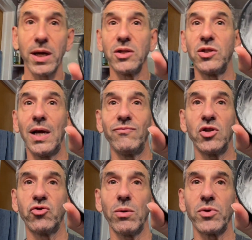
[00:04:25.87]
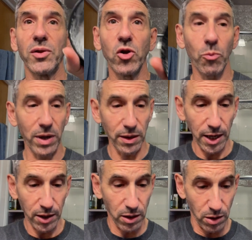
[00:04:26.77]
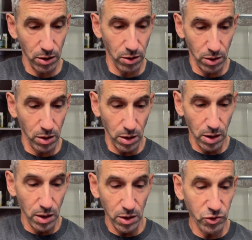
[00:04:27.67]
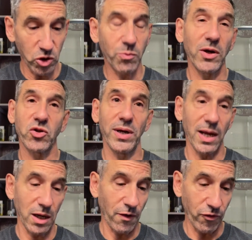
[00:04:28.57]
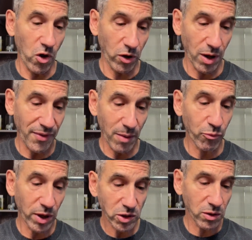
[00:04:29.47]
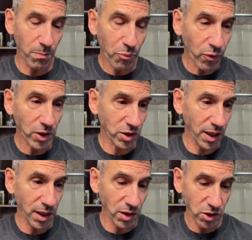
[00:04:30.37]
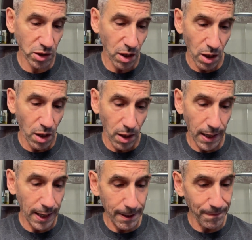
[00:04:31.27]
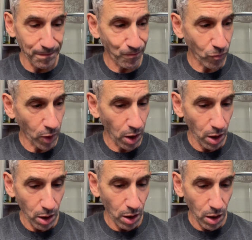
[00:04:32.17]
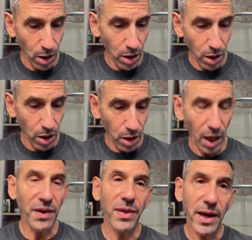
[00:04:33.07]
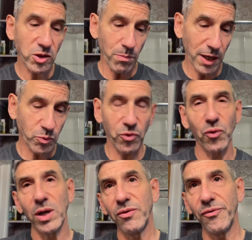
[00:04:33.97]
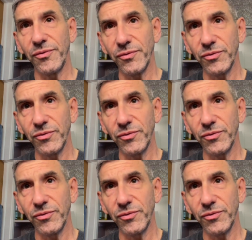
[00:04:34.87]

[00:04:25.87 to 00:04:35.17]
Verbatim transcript: You can see I've just dripped a little bit in there. Just make sure I get enough loaded on that brush. The brush is um, a nice mix between